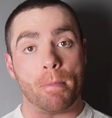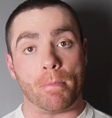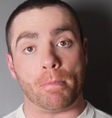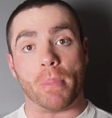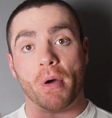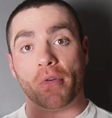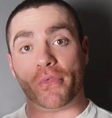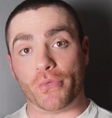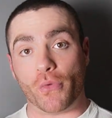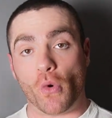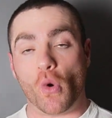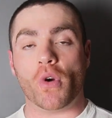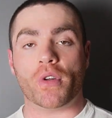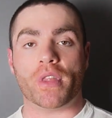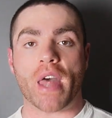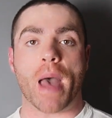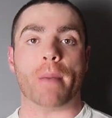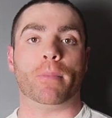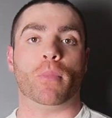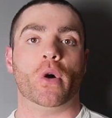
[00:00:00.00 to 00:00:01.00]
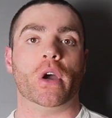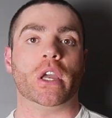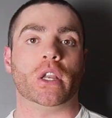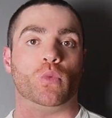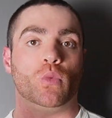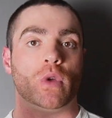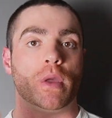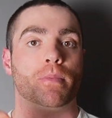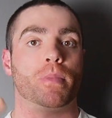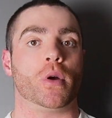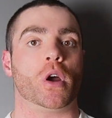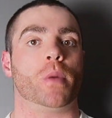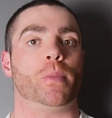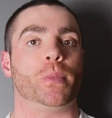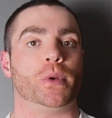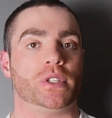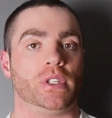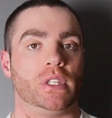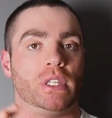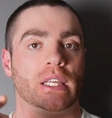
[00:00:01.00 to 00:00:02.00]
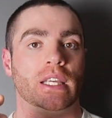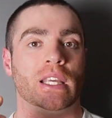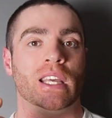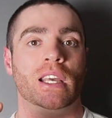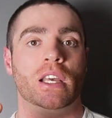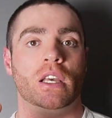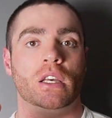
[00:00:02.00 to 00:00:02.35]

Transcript: before that point we purposely